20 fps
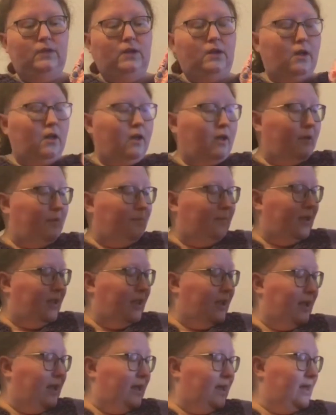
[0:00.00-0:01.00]

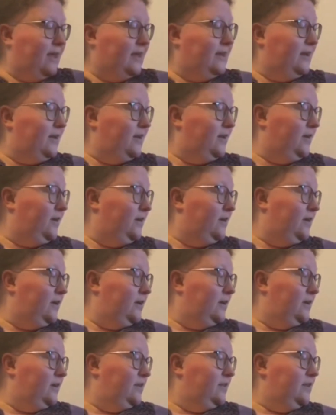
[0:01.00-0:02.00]
And
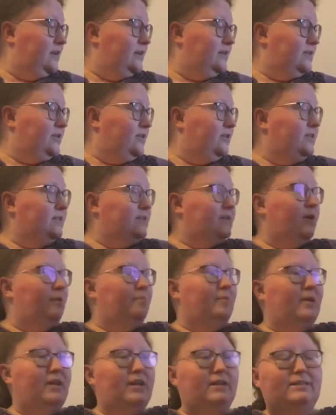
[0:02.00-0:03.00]
these are
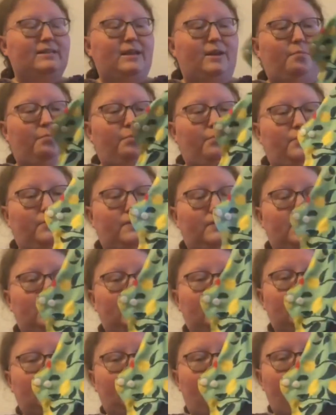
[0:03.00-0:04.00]
some
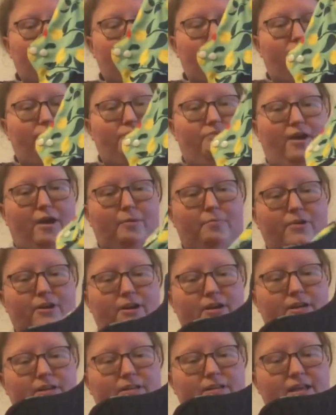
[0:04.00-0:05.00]
examples of the
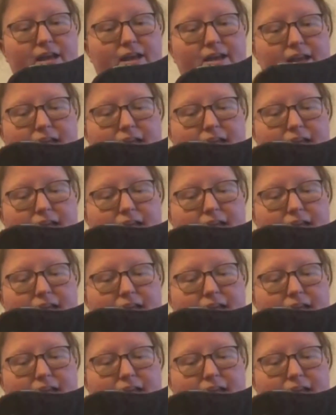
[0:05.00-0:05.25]
fabrics that